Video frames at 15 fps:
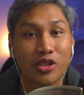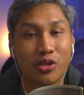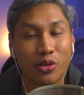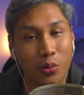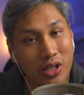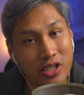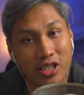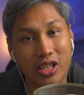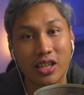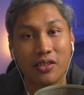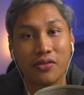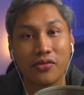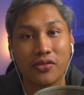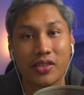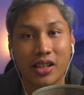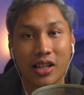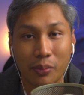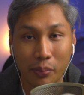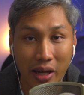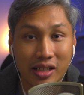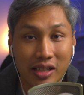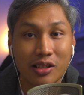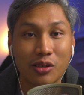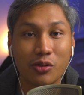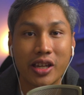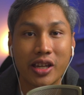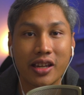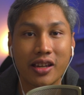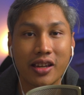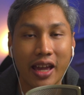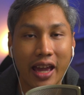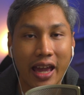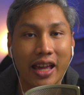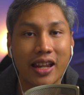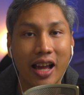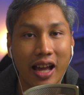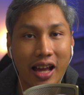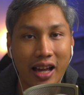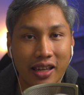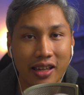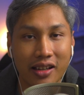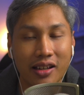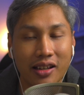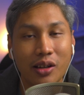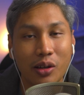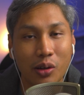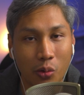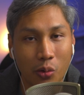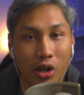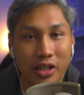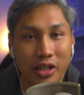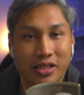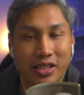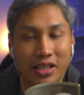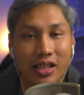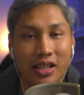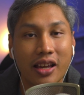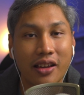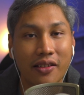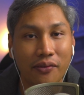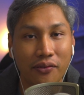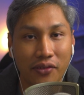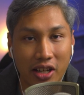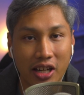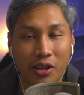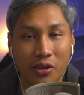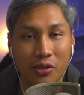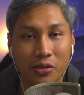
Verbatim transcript: to achieve a better looking and higher quality video.